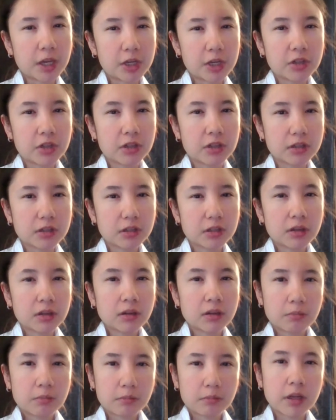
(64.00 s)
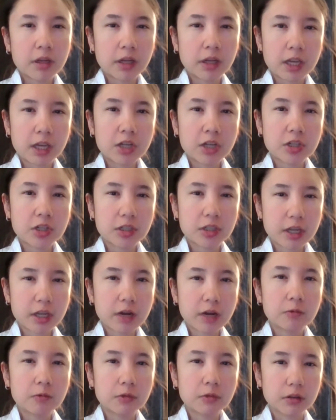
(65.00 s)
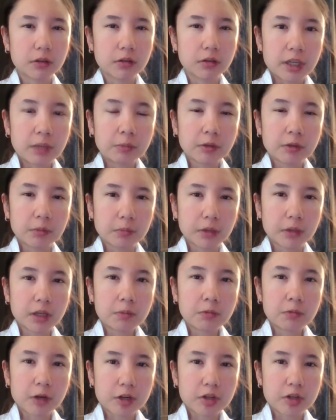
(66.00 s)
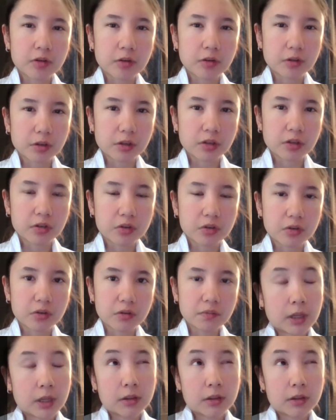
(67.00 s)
patients medications that will keep their blood pressure under control.